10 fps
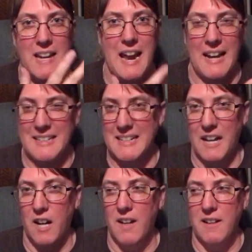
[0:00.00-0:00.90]
can't
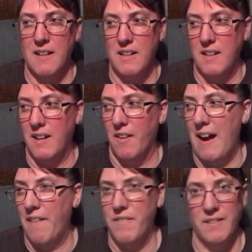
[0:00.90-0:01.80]
you know,
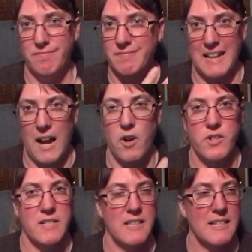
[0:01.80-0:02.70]
have
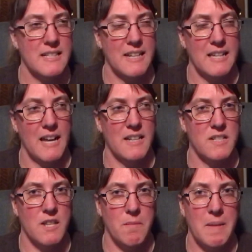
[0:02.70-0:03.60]
cows and things like that
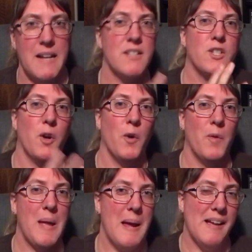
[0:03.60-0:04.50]
as their meat. So
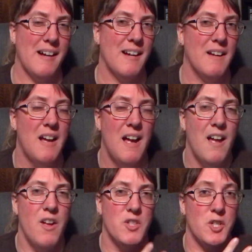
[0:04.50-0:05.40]
they
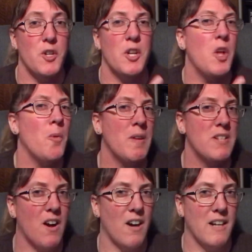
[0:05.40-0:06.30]
certain
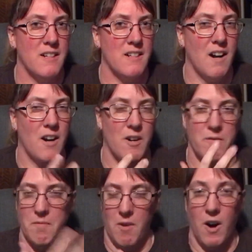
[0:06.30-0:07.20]
humans
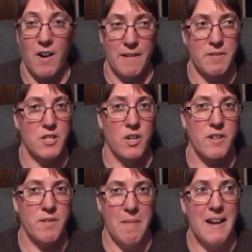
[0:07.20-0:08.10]
are
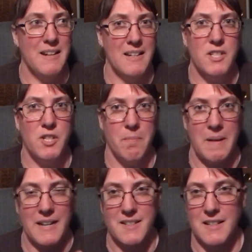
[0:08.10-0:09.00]
made into the
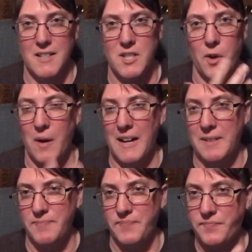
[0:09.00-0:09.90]
meat. And so
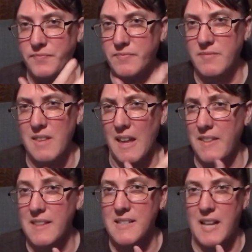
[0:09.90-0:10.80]
I
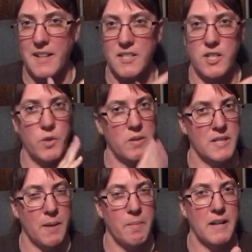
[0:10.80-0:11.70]
think this has to do with
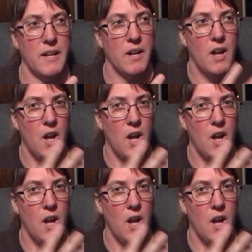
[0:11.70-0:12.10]
somebody